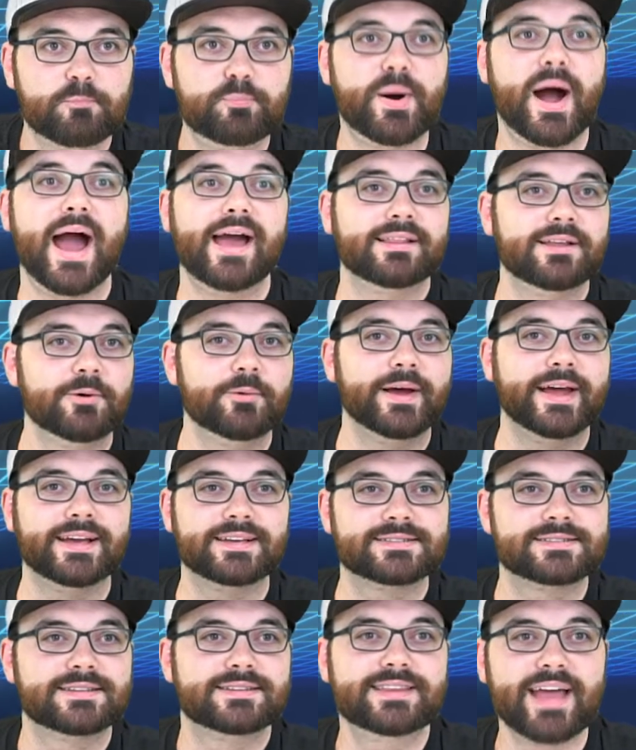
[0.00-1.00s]
Pilot
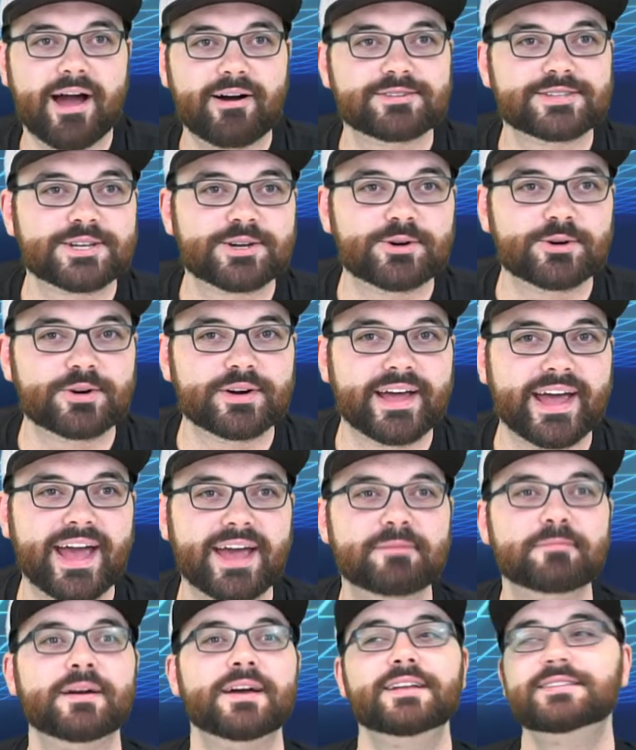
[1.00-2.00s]
Wings, that was a cool
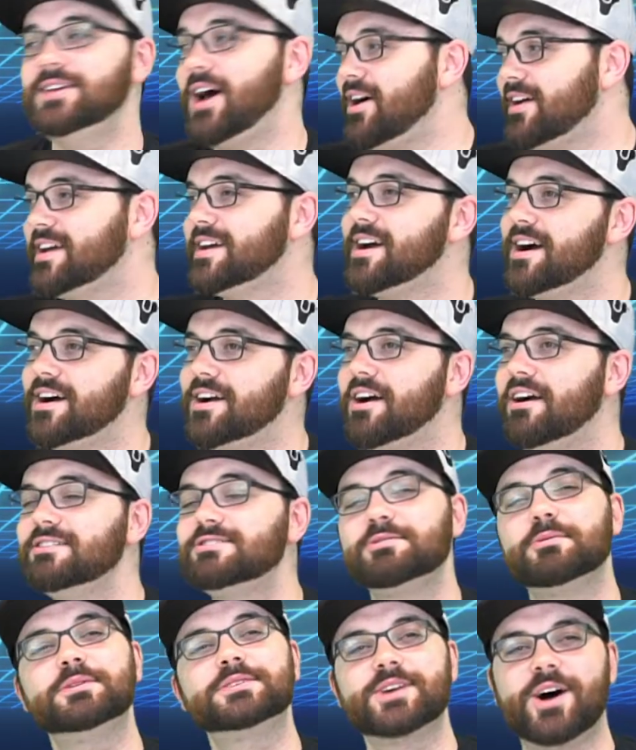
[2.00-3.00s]
game. Donkey Kong
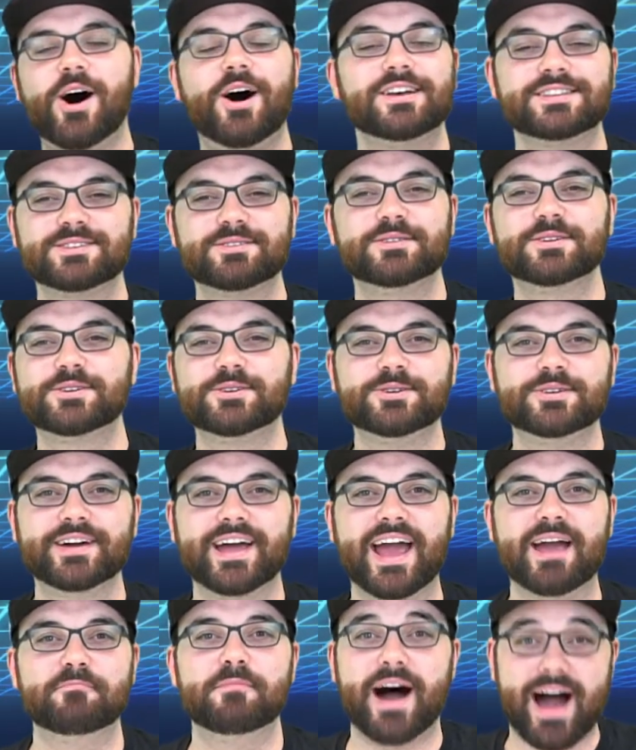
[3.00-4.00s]
Country was also a cool
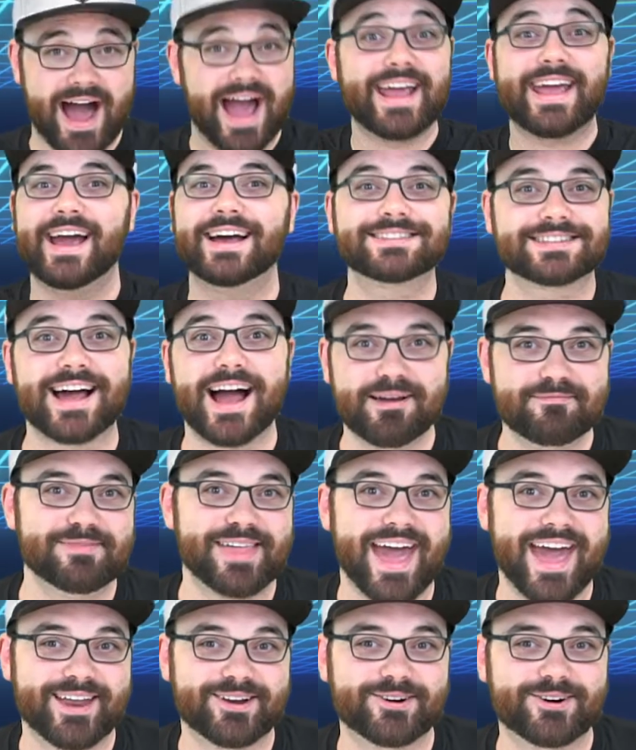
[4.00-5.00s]
game. I guess I'm
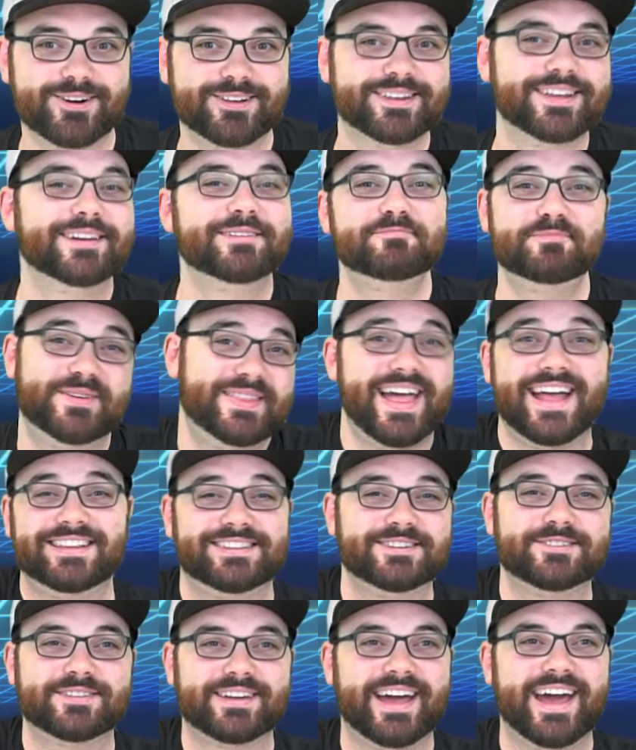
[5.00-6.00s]
that old, but
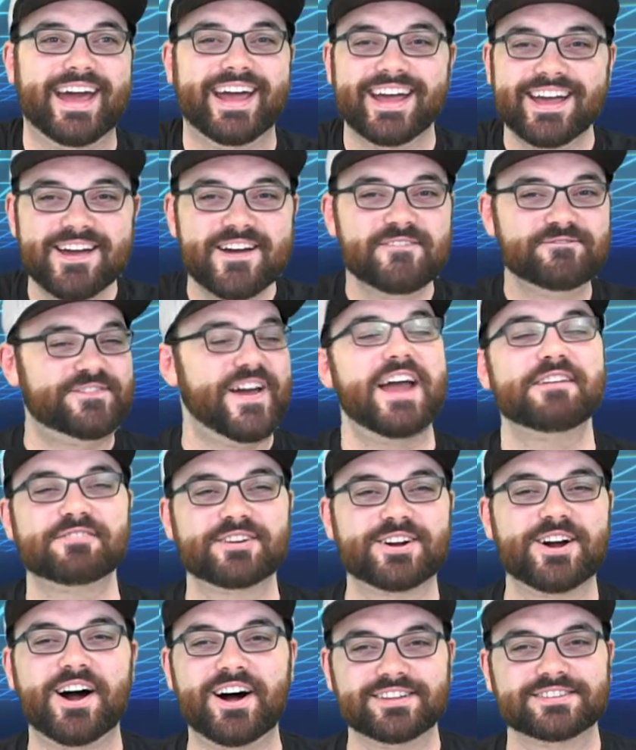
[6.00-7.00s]
that's okay.
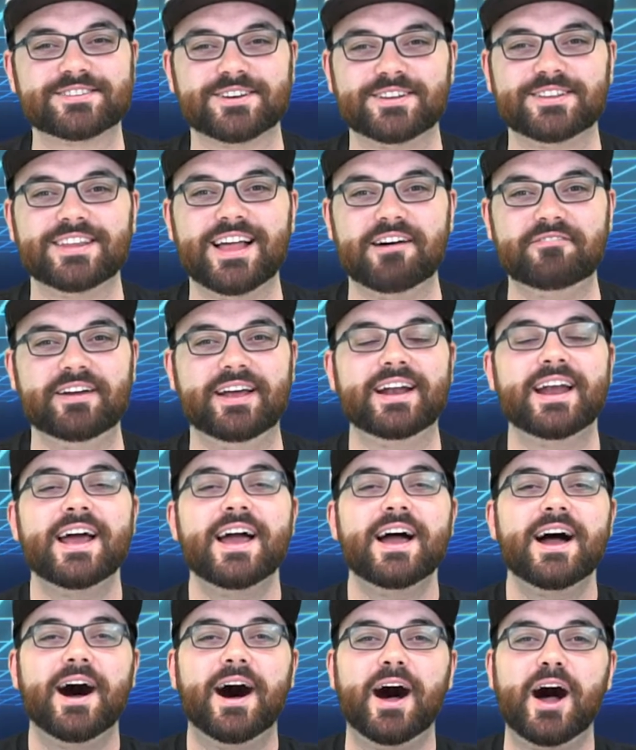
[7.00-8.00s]
Favorite console, love it.
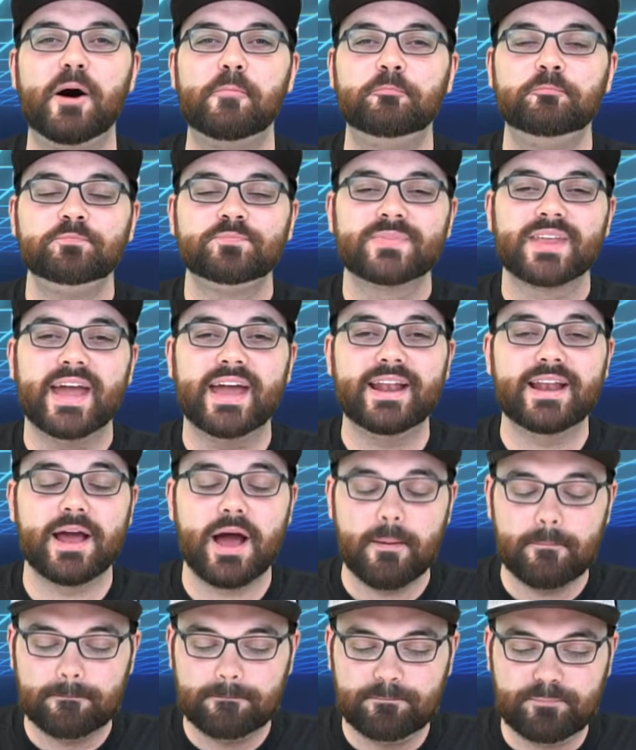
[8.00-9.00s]
Then
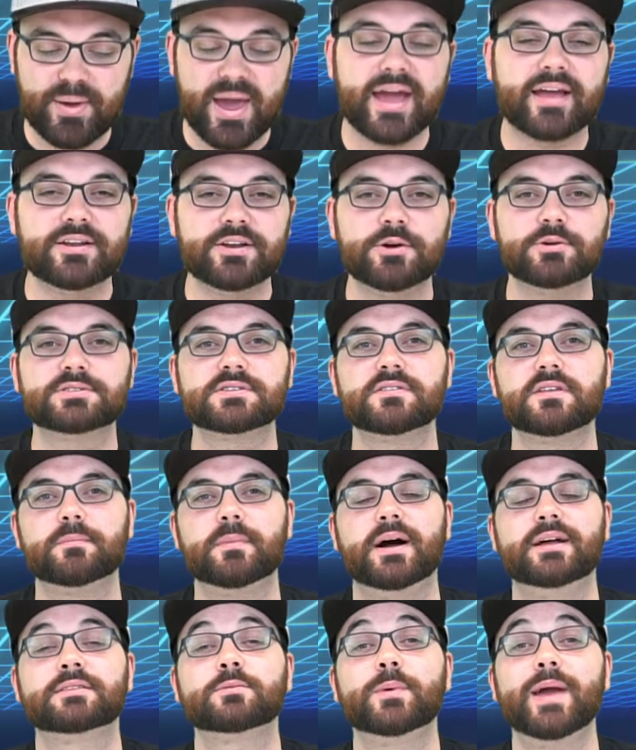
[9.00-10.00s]
big news of the
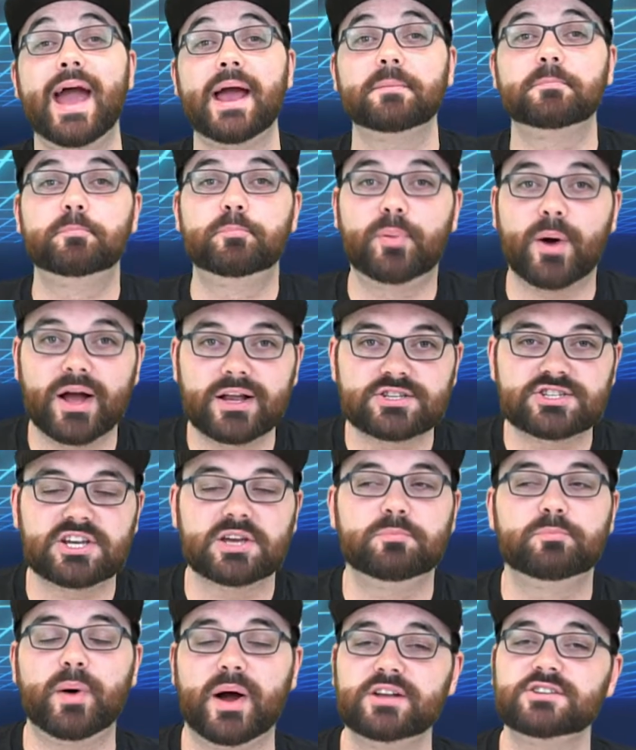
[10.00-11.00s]
month, we had
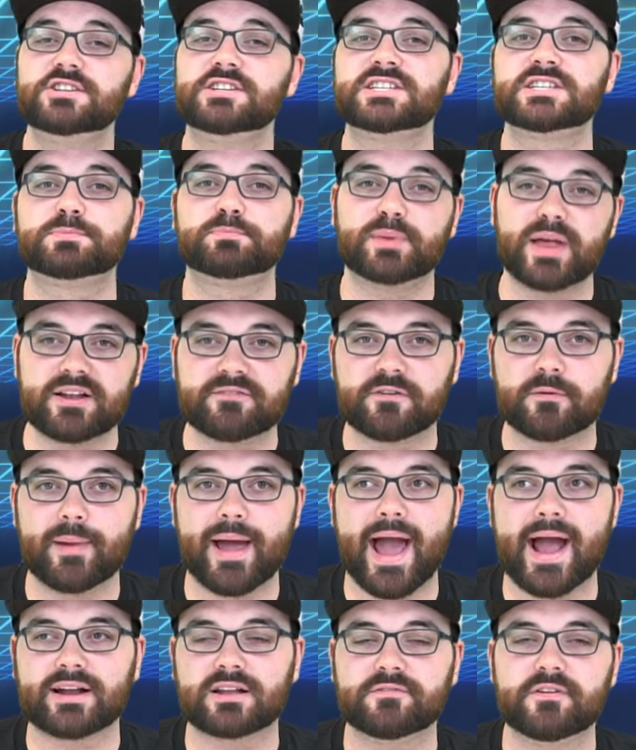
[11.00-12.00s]
Bungie. Bungie split from
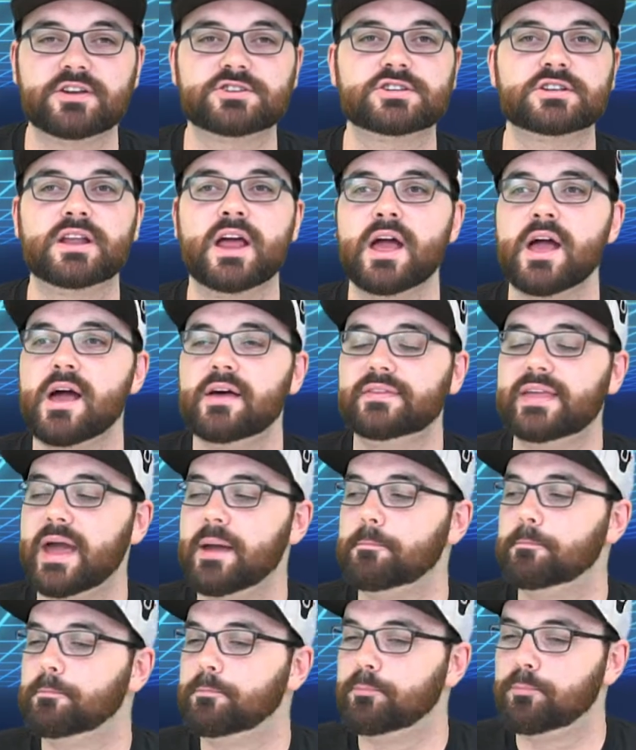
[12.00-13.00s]
Activision.
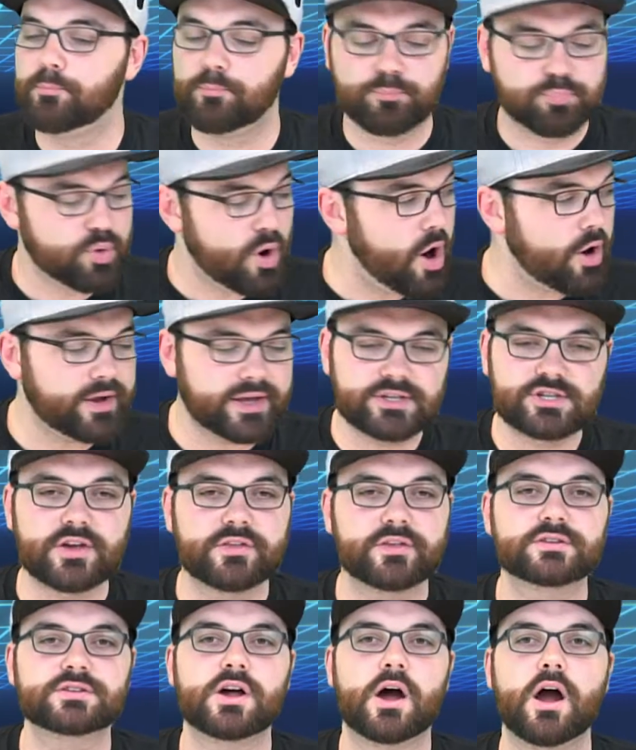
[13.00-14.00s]
They broke each
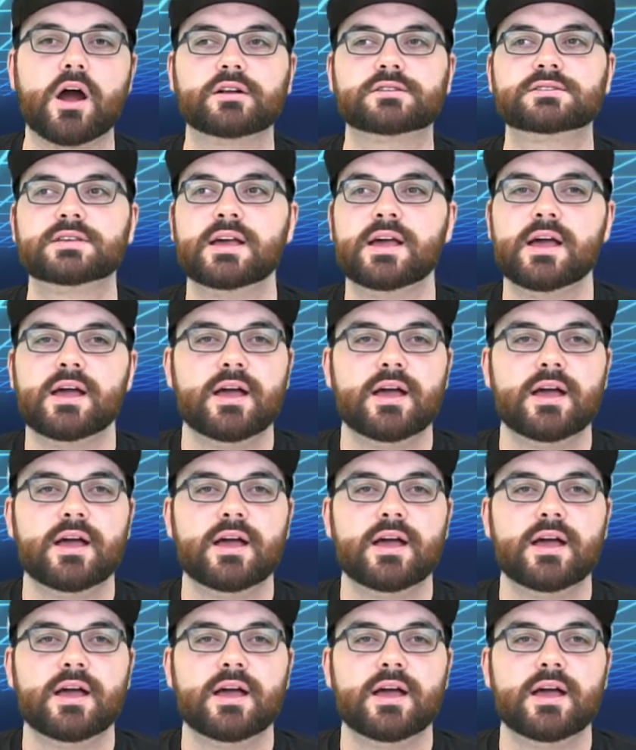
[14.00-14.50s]
other's hearts.